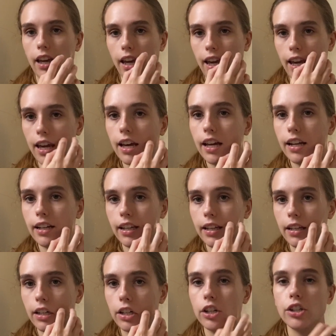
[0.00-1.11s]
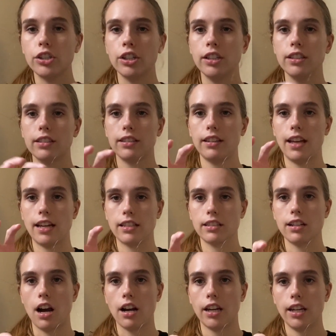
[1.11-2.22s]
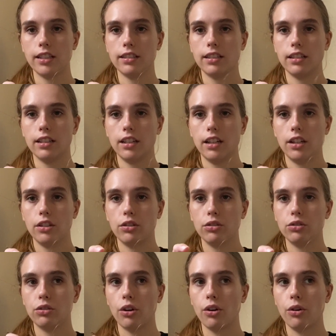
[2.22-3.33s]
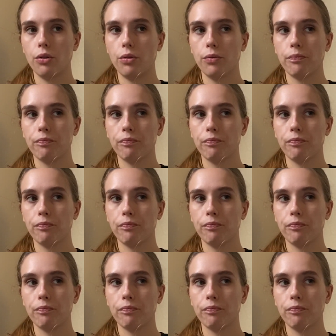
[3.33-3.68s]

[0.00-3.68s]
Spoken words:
and it cushions that socket. So